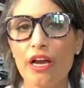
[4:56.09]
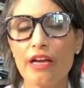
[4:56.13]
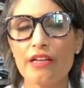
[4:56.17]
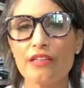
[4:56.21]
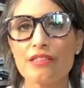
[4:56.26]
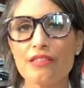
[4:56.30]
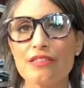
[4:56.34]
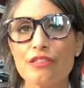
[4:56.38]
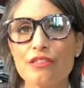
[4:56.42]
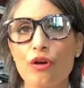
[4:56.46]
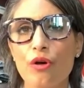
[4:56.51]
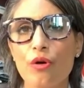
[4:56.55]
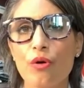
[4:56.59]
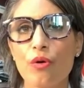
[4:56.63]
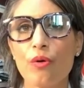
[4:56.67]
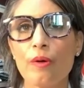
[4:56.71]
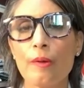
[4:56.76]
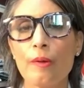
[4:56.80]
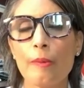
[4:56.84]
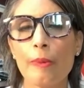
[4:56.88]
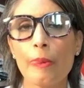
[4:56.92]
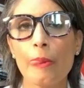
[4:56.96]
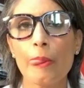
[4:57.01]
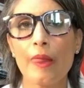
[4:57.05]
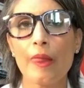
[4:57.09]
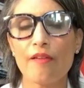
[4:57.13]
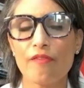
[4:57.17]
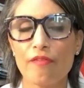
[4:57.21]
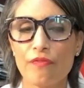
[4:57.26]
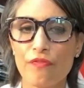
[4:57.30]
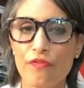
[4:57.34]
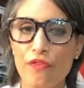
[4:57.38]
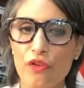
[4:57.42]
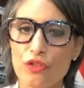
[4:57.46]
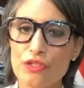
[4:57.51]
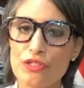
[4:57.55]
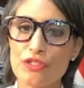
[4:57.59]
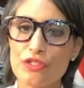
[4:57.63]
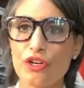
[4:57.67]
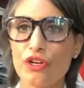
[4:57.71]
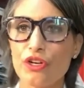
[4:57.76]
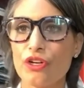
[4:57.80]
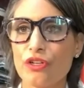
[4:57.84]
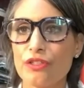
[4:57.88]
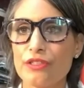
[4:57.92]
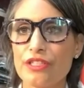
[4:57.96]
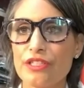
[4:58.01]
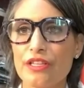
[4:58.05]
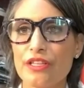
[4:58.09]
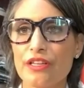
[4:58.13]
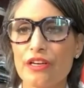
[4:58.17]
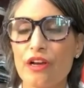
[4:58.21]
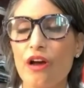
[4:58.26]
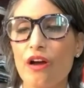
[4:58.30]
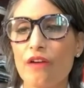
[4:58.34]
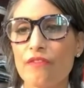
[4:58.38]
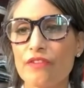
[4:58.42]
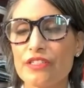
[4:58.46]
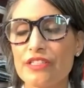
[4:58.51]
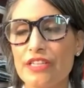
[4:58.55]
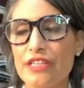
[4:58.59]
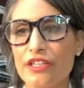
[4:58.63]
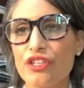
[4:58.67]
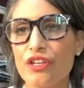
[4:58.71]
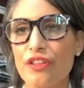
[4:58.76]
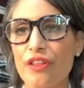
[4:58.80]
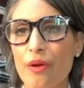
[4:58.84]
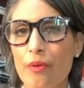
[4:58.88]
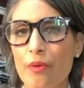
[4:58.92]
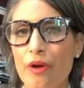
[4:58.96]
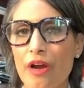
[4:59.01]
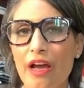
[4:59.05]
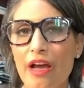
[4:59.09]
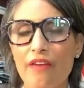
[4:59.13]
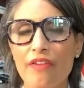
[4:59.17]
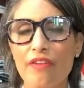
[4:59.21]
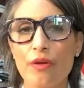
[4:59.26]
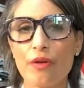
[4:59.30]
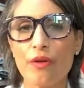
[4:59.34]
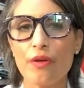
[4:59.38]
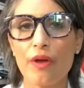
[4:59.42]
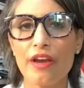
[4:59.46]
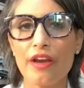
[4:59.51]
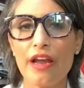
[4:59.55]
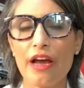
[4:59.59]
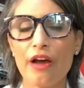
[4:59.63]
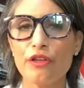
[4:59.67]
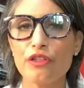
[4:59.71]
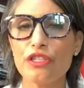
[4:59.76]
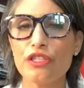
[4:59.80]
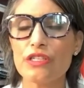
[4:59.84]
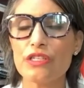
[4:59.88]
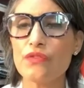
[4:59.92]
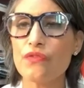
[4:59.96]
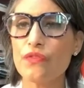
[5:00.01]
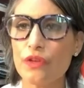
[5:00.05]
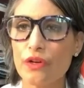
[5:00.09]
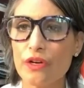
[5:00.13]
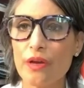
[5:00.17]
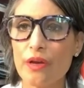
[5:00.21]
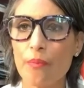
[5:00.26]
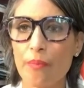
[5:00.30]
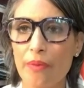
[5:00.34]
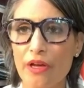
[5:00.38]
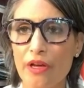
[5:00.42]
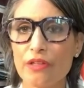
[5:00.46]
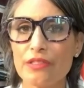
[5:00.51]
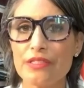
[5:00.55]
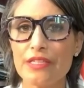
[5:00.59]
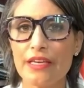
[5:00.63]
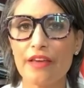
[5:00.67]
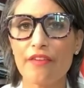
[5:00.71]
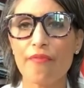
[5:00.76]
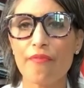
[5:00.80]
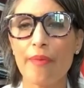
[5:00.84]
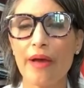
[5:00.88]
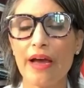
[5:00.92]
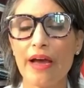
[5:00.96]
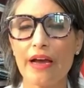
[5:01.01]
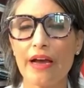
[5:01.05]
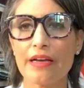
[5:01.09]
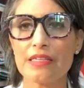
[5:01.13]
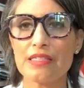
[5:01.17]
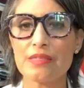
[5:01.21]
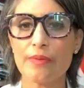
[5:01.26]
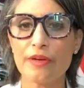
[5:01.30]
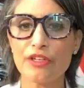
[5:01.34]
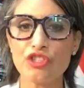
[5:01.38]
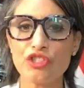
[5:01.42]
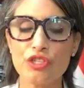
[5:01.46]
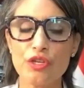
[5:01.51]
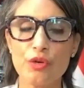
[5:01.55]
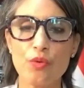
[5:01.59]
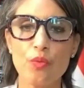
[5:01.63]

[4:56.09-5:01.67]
And so, full circle to the conversation that we're having right now, you just feel compelled to give back, especially